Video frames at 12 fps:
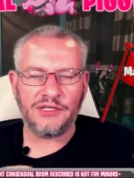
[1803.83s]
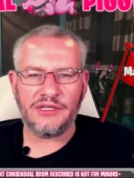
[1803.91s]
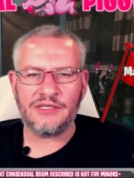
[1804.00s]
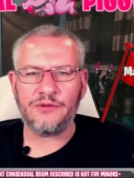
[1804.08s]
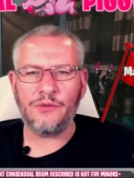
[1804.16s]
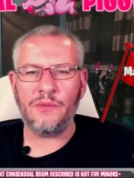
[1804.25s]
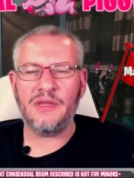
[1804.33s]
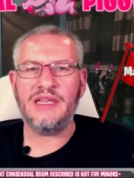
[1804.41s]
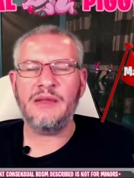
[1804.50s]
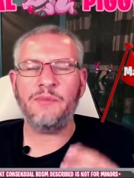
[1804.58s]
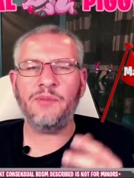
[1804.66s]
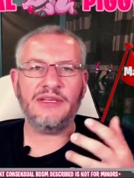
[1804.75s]
These are
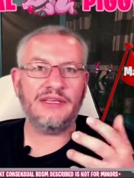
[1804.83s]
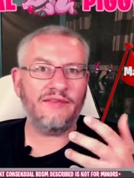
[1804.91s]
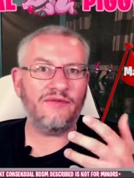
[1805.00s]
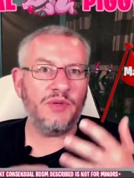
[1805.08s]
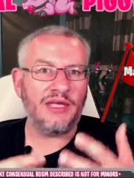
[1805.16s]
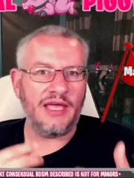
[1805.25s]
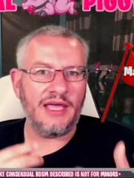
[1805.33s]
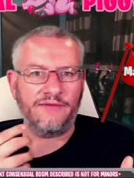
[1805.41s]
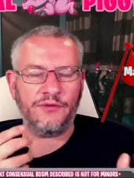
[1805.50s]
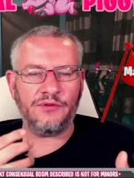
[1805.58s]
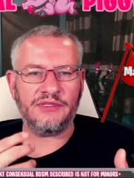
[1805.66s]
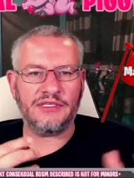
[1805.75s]
manipulative
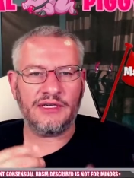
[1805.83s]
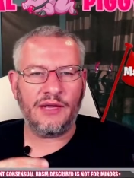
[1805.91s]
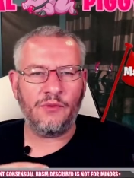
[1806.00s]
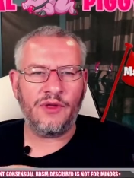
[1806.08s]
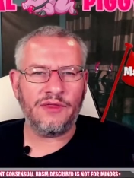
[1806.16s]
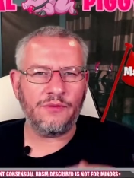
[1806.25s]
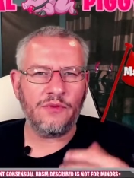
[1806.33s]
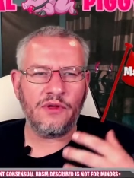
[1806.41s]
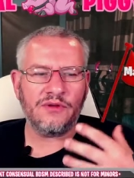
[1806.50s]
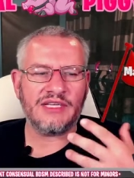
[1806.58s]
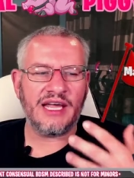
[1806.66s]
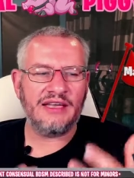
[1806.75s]
behaviors. I went through
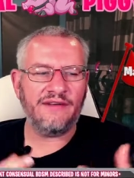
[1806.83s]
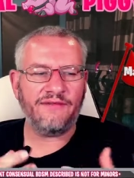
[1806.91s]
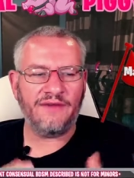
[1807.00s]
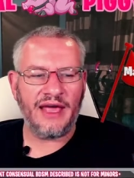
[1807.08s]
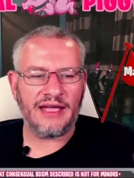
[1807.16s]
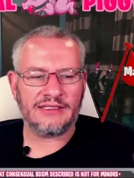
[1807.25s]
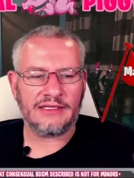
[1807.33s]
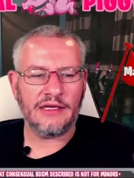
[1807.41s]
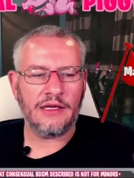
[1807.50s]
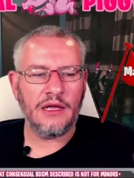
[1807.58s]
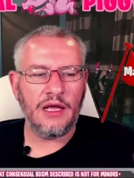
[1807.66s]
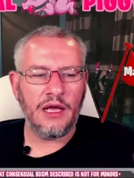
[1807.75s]
those kind of fast.
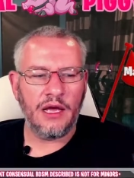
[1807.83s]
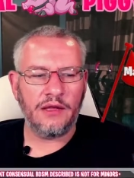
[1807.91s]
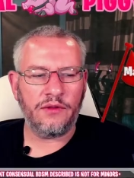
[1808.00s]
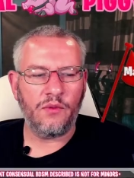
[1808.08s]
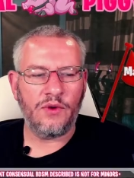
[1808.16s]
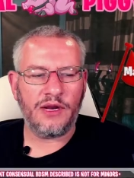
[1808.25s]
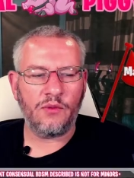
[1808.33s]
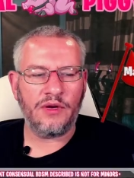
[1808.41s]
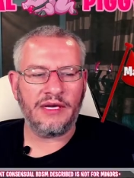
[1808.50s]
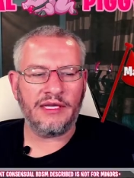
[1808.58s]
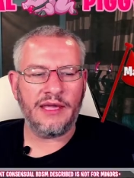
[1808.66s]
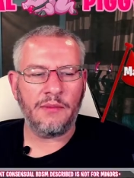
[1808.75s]
Uh, the one I want
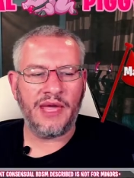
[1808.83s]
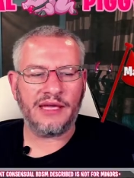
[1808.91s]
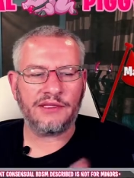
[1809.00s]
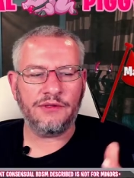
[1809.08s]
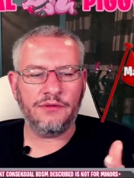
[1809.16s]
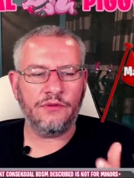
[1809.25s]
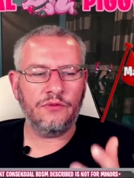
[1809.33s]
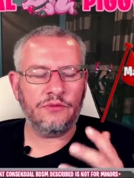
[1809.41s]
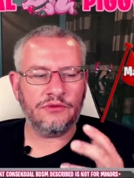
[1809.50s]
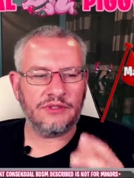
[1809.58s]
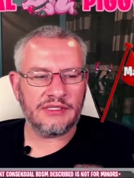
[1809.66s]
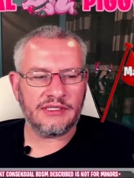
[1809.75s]
to get back to
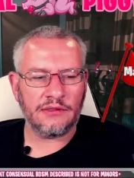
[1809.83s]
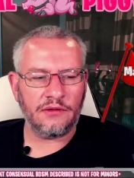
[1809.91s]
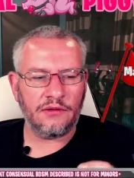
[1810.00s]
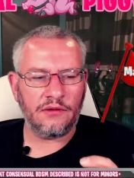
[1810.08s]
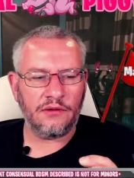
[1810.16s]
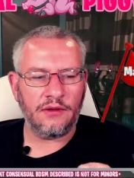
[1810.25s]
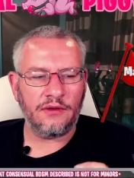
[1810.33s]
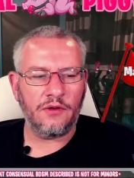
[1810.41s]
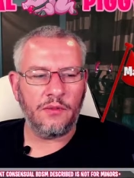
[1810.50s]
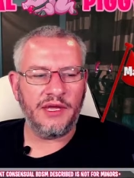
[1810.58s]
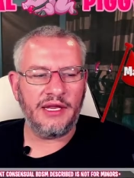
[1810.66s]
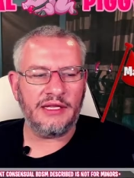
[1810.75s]
just a little
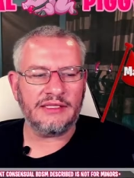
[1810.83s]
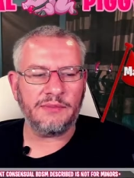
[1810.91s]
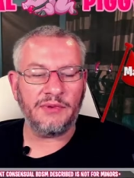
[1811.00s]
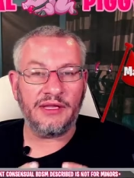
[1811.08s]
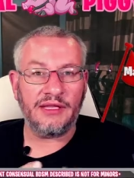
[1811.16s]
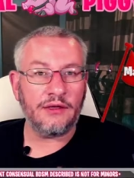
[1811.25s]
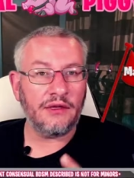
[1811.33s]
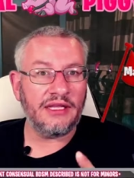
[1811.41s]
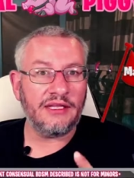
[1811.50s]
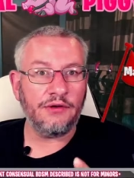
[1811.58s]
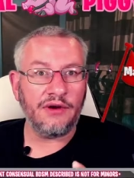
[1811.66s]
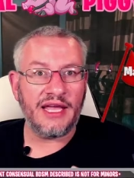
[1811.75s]
bit is belittling
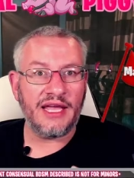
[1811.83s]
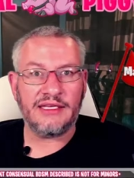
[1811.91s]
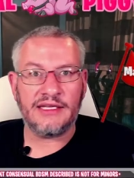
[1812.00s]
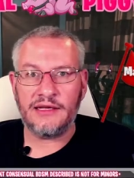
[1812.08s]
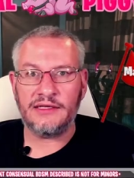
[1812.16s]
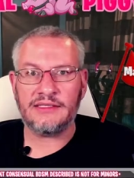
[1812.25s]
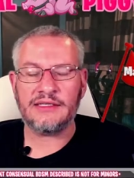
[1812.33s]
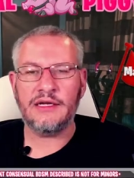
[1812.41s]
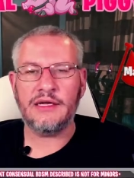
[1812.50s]
your ideas.